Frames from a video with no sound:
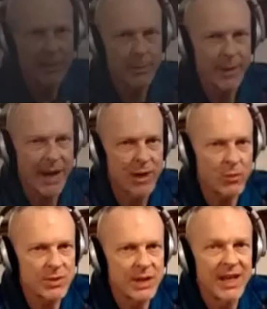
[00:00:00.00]
be
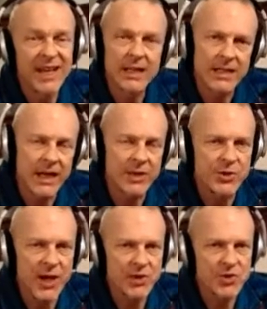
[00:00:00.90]
about
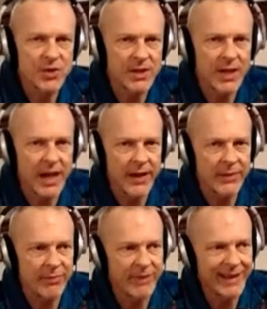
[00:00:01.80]
digestion
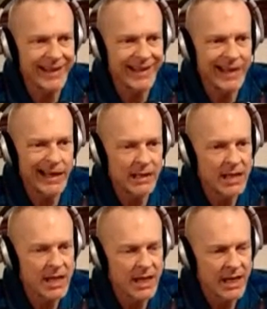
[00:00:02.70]
and the
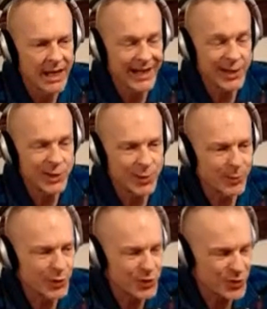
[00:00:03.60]
initial
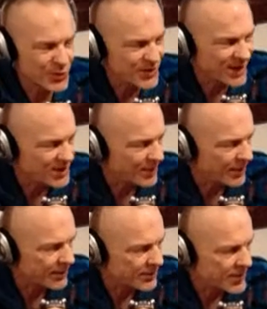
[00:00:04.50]
pursuits, I
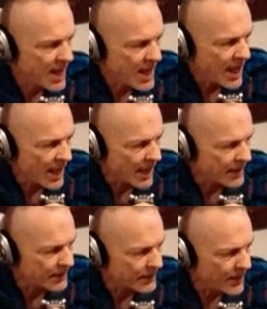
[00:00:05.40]
suppose.
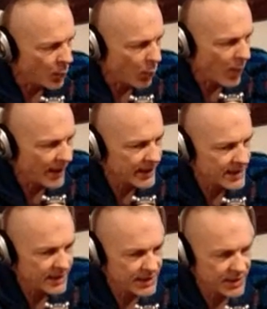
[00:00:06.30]

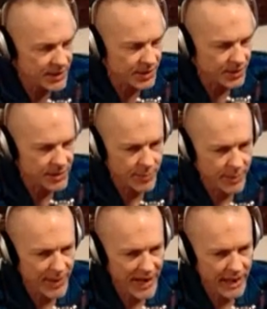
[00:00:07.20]
What to do to
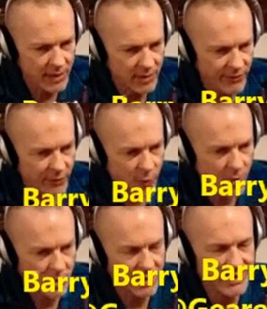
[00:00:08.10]
prepare
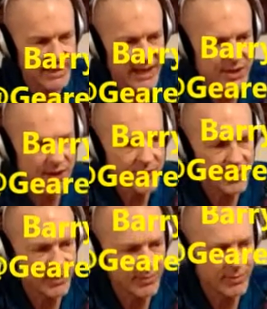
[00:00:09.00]
for
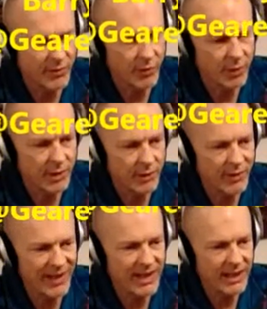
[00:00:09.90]
digestion before you
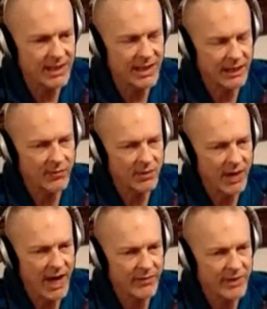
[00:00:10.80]
eat if you're
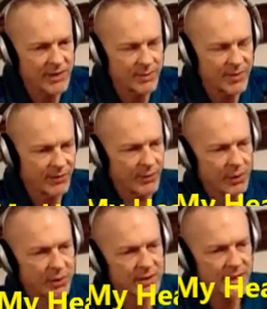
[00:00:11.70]
having some
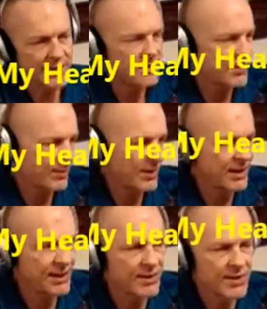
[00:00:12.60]
difficulties. Some of
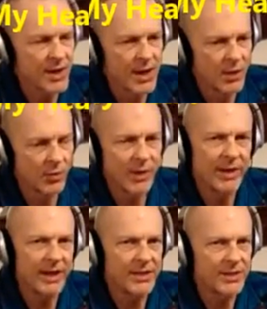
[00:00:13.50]
these
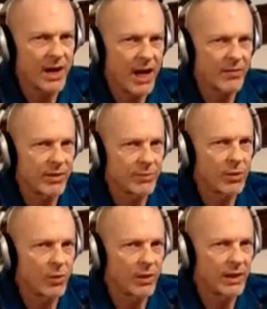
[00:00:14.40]
remedies that I've
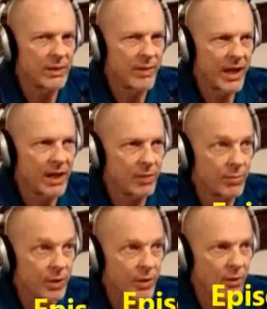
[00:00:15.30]
employed may help
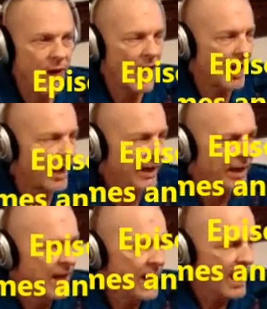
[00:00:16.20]
you. I
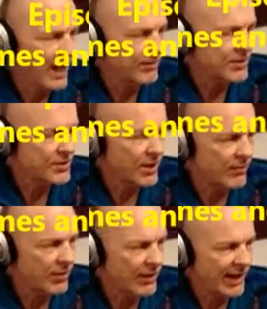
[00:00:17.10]
have
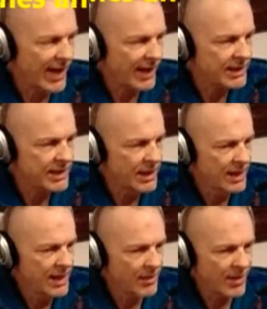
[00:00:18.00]
discovered that
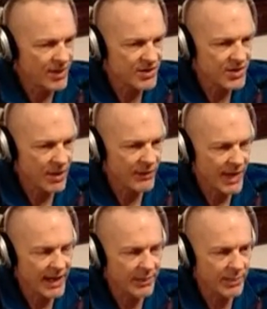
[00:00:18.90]
myself,
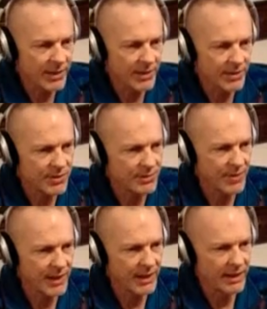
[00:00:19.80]
I appear to
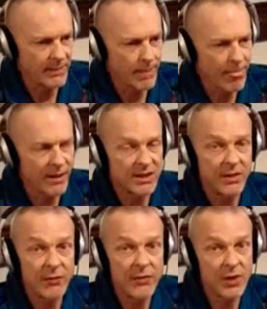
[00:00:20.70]
be
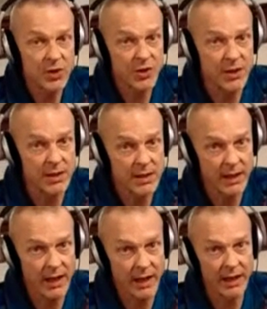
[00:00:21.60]

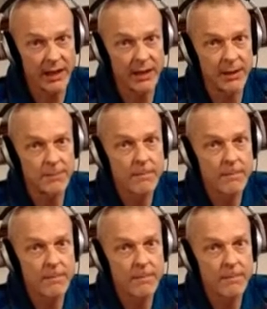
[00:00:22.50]
deficient in